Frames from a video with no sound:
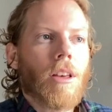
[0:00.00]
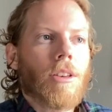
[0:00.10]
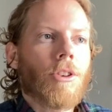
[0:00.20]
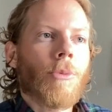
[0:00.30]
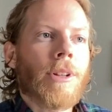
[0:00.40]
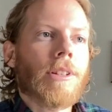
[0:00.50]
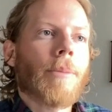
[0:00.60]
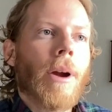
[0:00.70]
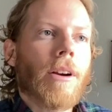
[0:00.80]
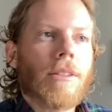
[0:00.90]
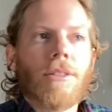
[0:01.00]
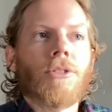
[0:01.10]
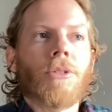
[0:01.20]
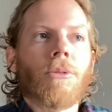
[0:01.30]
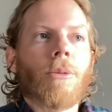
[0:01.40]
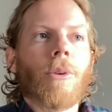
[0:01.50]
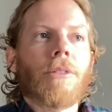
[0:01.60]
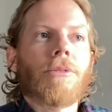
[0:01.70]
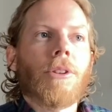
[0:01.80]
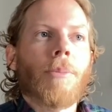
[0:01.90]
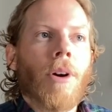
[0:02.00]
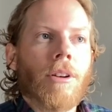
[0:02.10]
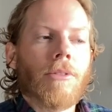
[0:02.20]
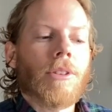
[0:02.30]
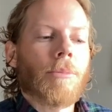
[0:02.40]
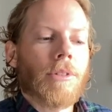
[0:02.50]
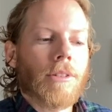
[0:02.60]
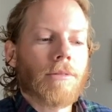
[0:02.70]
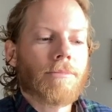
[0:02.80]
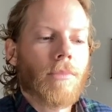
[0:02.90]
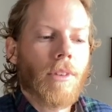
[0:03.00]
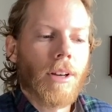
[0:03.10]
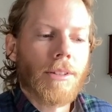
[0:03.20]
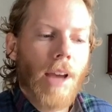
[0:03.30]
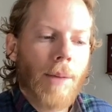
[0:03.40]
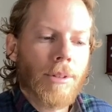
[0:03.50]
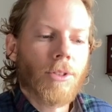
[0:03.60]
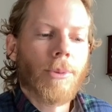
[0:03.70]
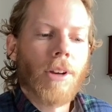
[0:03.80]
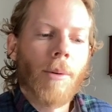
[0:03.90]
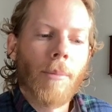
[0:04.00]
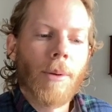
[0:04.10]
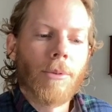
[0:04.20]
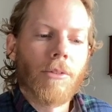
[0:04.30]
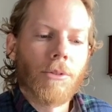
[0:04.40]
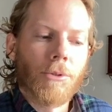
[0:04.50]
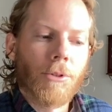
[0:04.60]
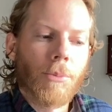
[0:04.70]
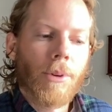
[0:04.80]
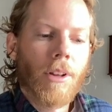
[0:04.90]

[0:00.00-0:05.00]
Humans and Americans in general, we want to feel a part of something. Adapting to become a member of a group